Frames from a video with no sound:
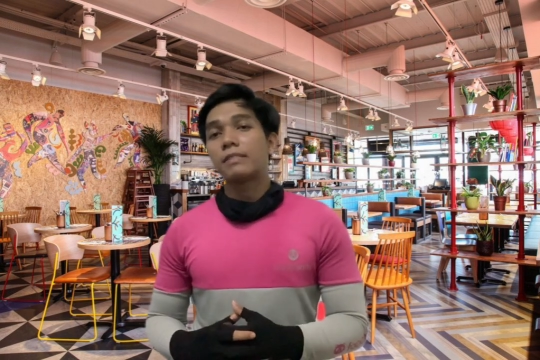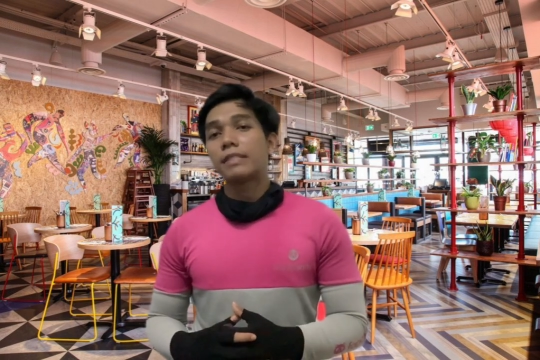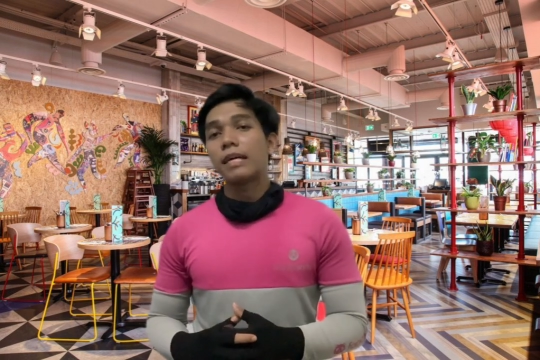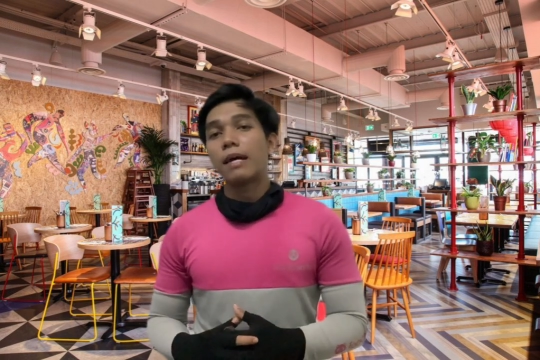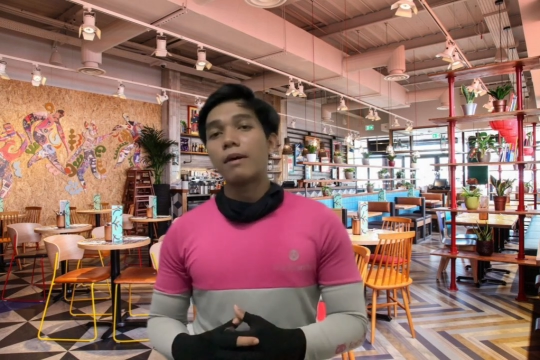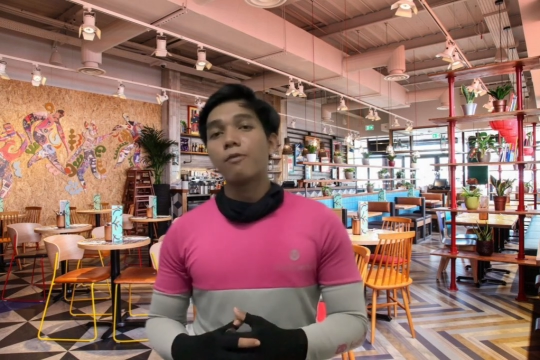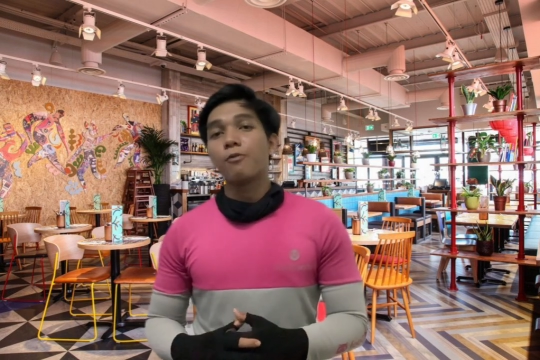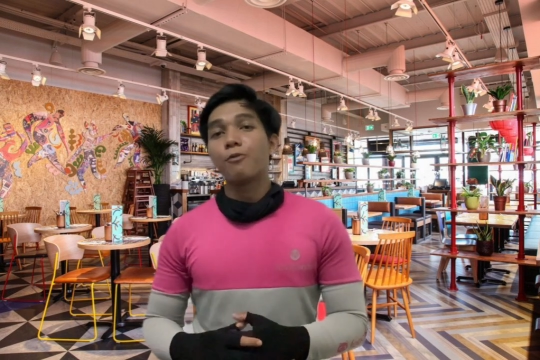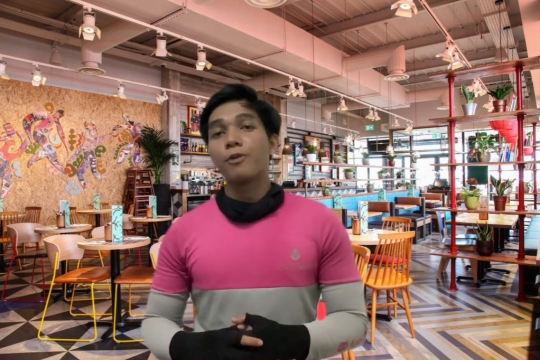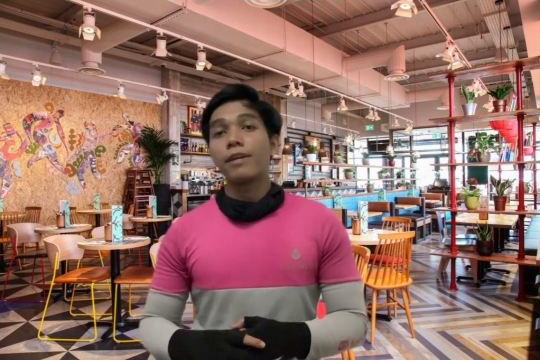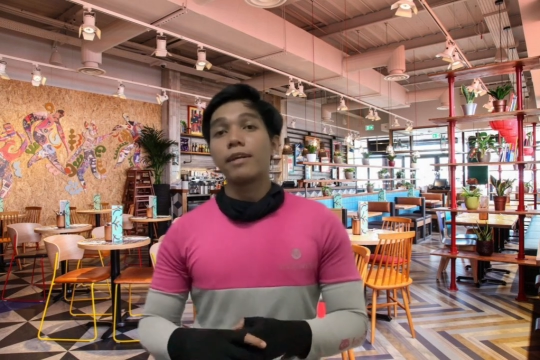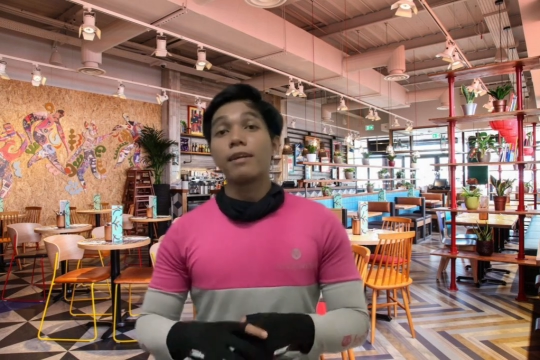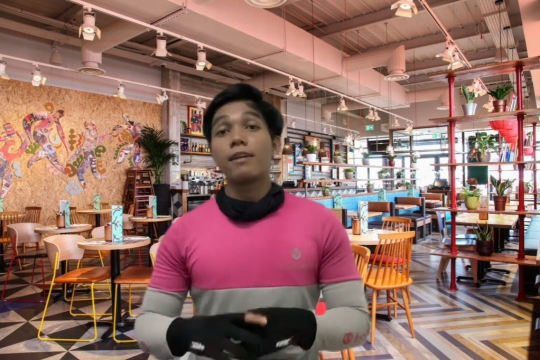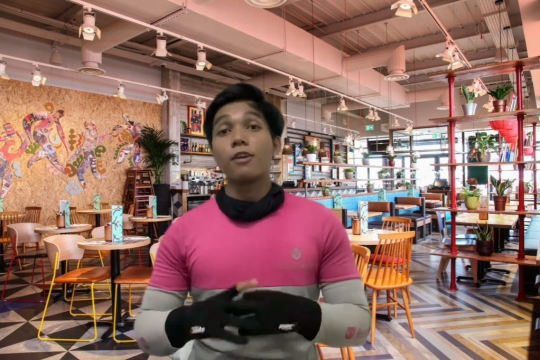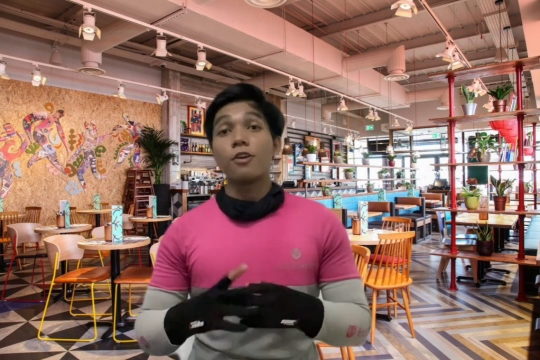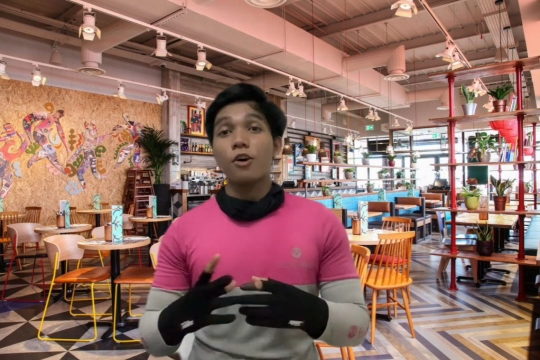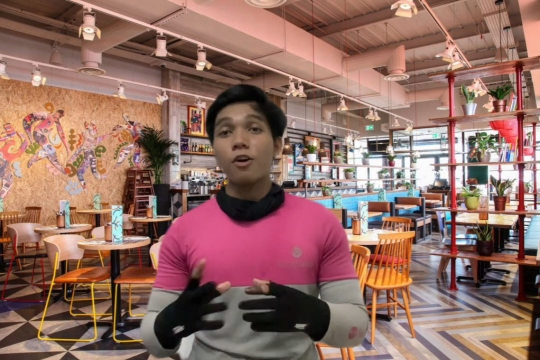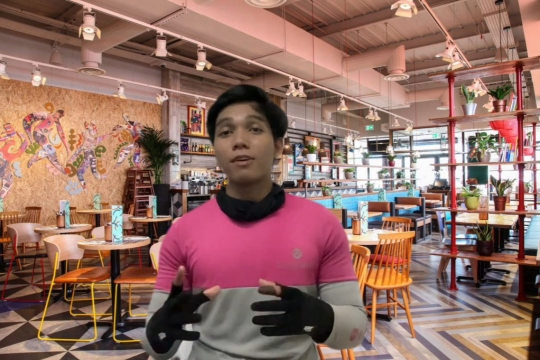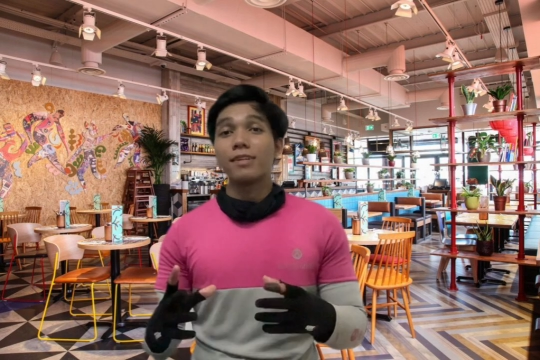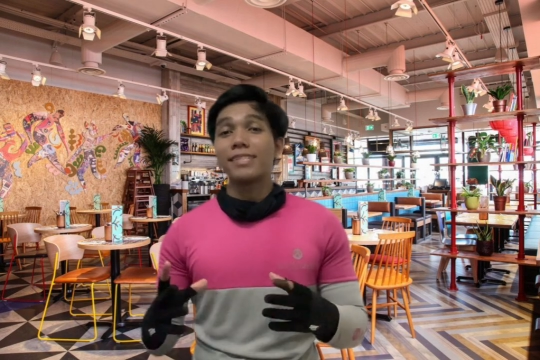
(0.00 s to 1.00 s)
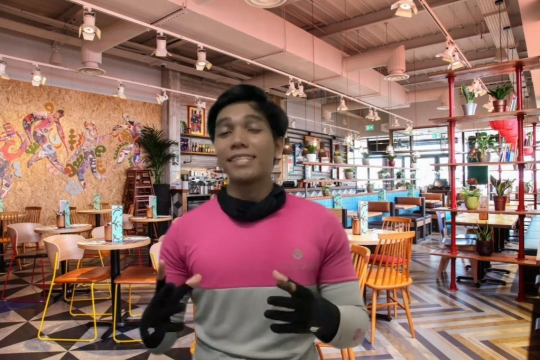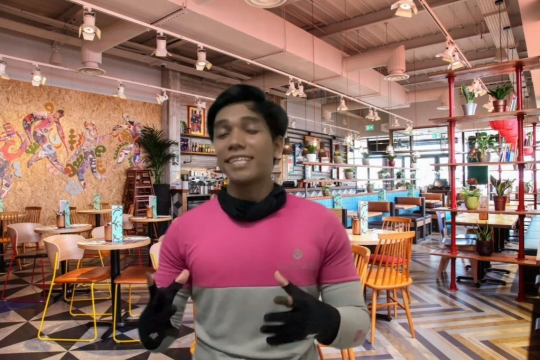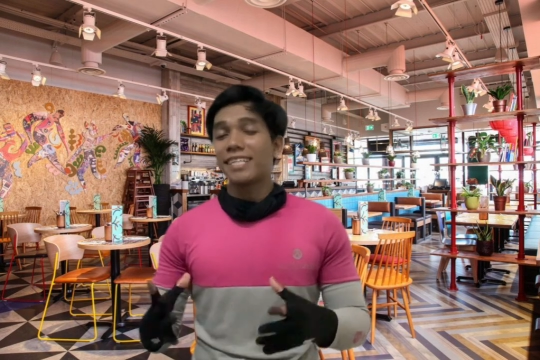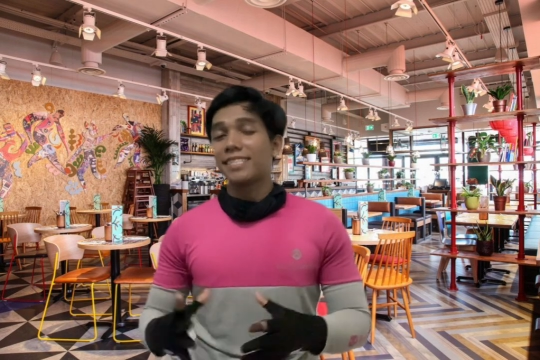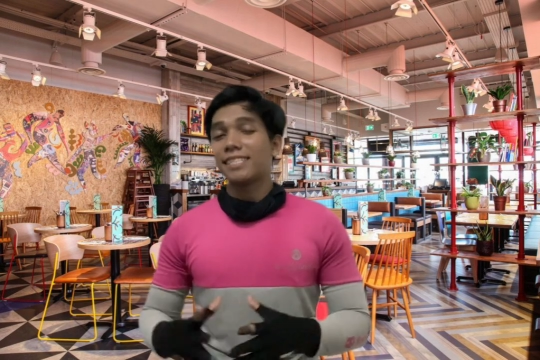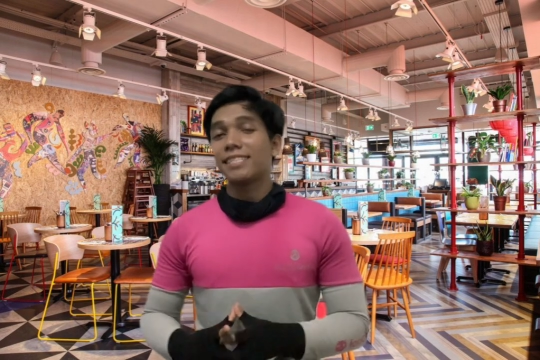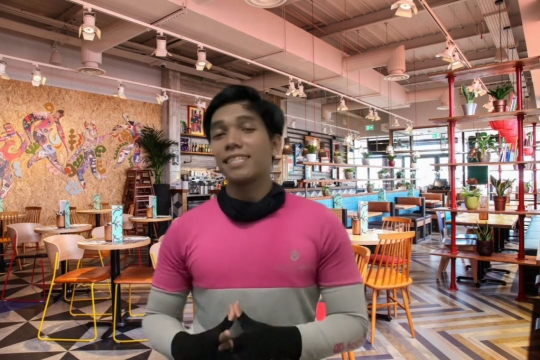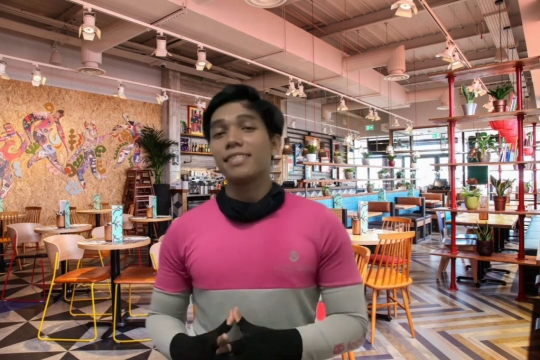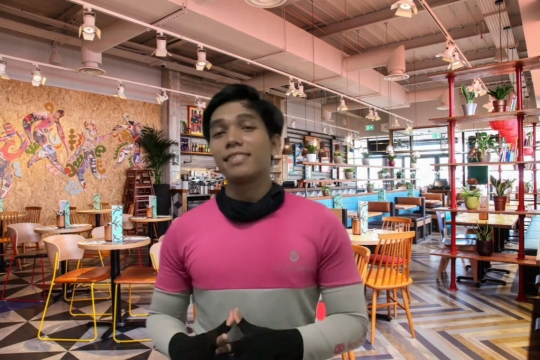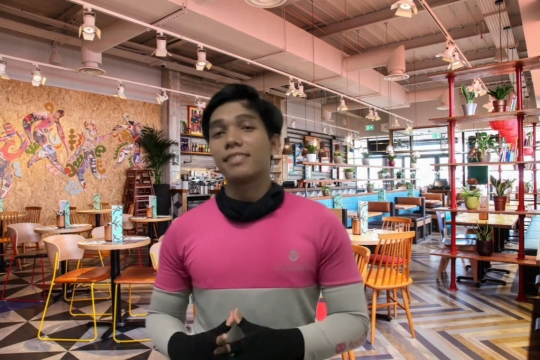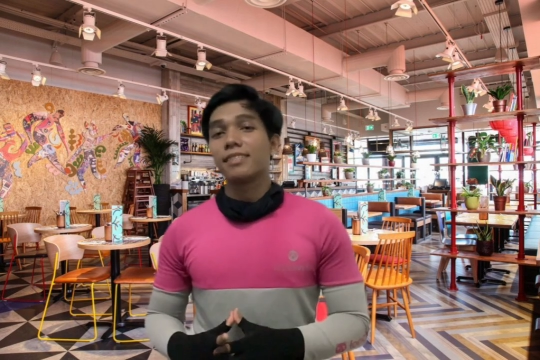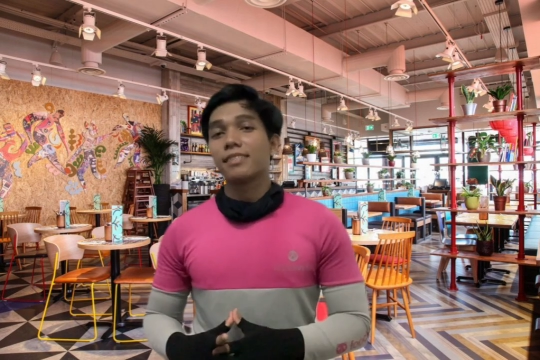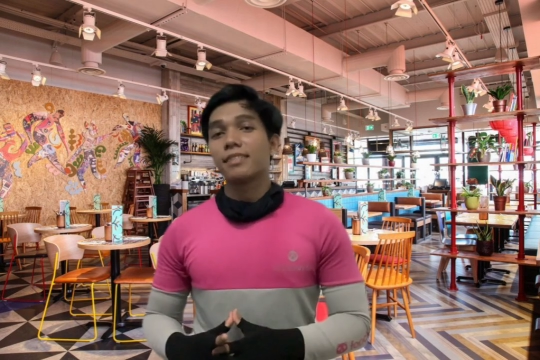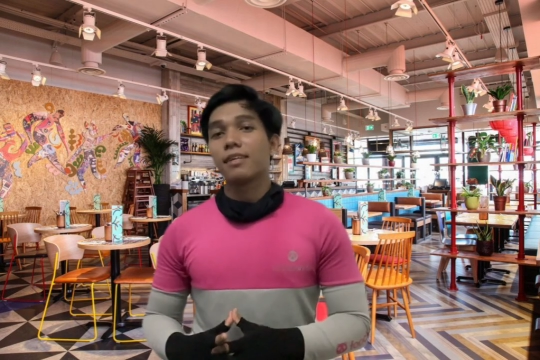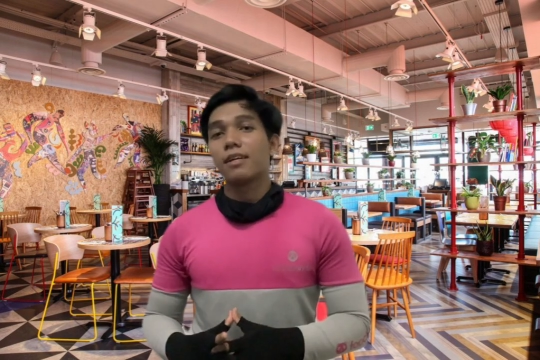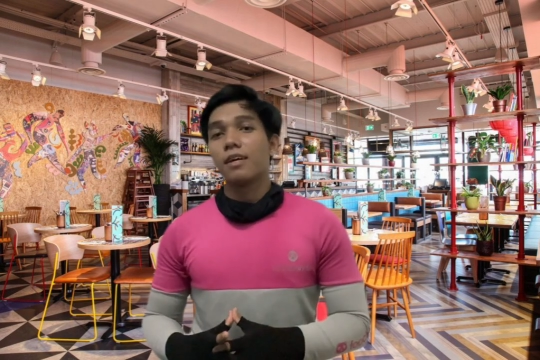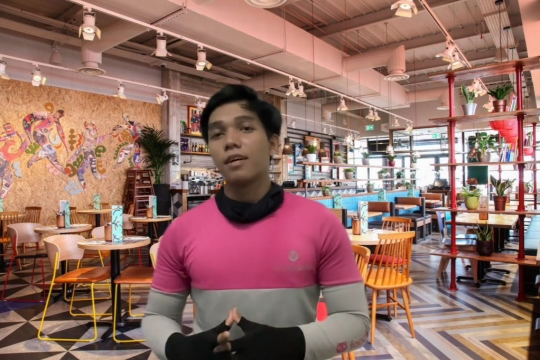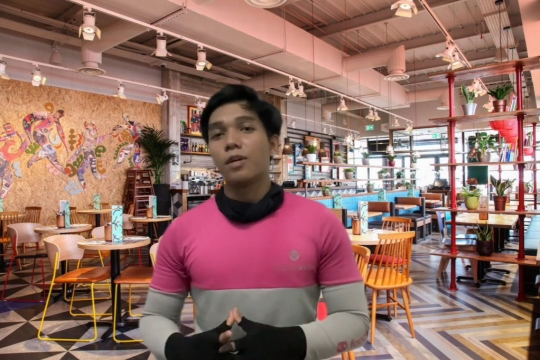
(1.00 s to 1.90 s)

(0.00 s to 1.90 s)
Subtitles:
time with a long distance.